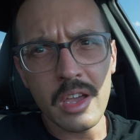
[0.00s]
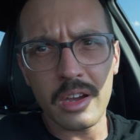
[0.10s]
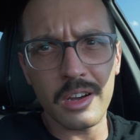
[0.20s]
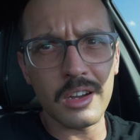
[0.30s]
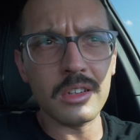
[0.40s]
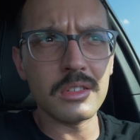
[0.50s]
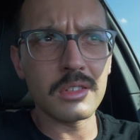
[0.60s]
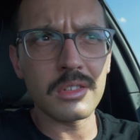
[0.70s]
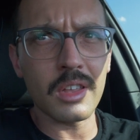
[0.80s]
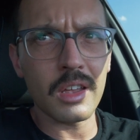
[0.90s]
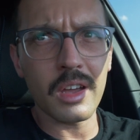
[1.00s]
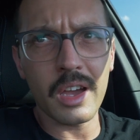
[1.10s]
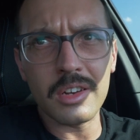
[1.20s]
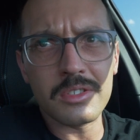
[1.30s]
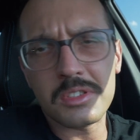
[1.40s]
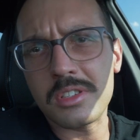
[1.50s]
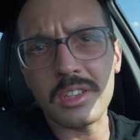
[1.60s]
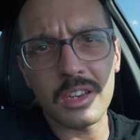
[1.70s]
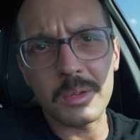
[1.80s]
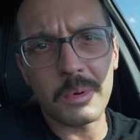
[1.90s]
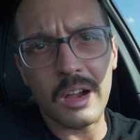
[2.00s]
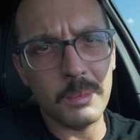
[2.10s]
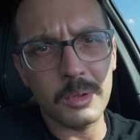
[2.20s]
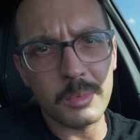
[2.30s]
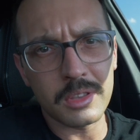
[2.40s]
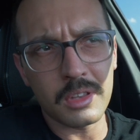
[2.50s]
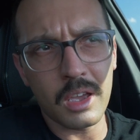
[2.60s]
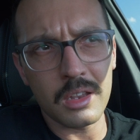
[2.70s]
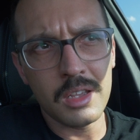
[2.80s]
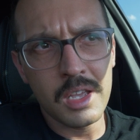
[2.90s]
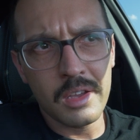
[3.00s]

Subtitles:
That I don't see any problem with that.